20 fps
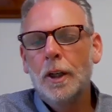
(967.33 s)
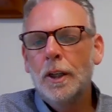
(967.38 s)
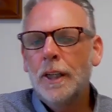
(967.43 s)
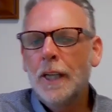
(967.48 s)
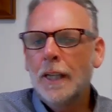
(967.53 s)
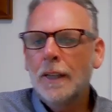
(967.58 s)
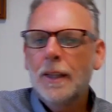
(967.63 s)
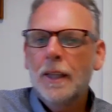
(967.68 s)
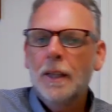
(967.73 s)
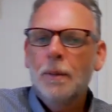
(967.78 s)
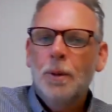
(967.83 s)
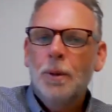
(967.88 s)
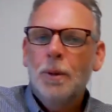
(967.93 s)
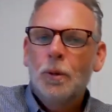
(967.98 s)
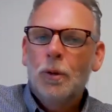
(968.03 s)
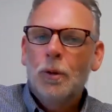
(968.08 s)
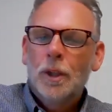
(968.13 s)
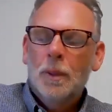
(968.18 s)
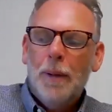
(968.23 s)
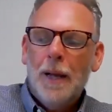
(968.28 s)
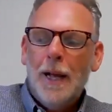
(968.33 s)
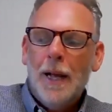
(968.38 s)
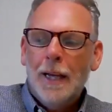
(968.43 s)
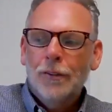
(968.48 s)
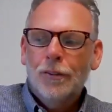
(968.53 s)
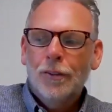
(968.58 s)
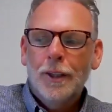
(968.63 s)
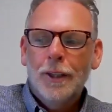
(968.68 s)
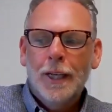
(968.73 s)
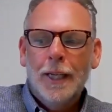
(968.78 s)
yet they'd be willing to
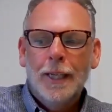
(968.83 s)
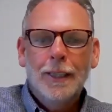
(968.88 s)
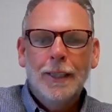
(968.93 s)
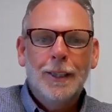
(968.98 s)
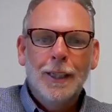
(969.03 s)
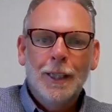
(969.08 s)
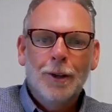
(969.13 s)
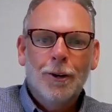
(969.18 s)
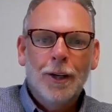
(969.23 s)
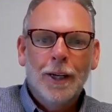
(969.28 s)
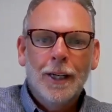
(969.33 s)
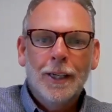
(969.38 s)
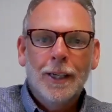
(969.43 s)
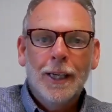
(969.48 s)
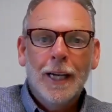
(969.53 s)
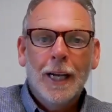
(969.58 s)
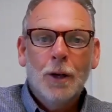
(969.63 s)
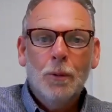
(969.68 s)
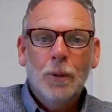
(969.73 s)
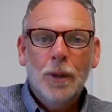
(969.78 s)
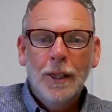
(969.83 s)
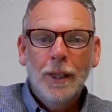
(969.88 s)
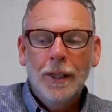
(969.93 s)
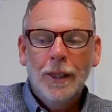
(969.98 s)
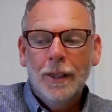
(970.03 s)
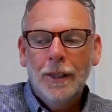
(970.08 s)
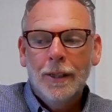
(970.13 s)
pass on 19 grand in equity.